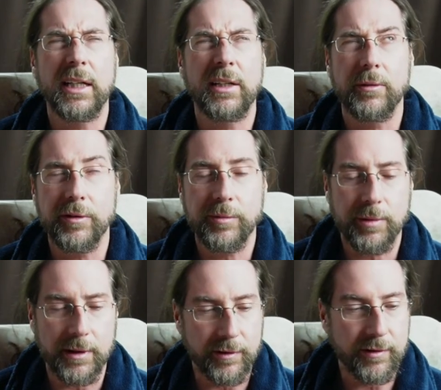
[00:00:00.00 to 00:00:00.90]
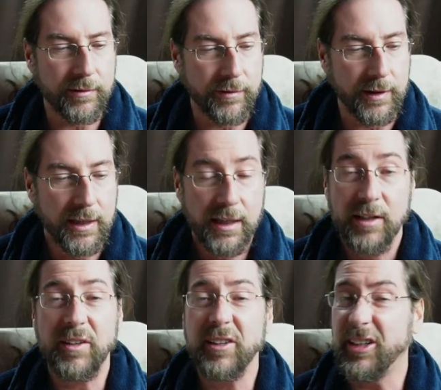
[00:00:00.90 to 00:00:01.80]
horsepower or something.
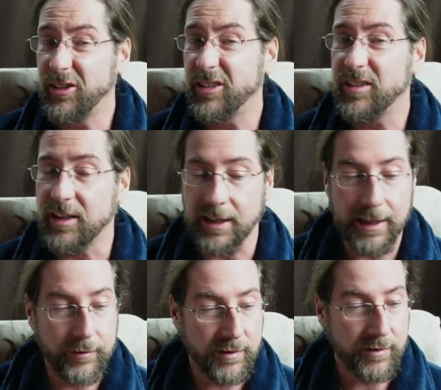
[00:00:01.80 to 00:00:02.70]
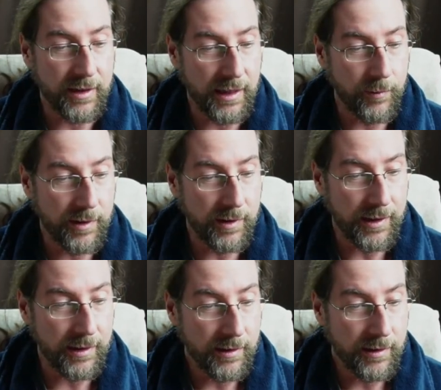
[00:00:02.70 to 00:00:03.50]
Very interesting, I have to say. I want that.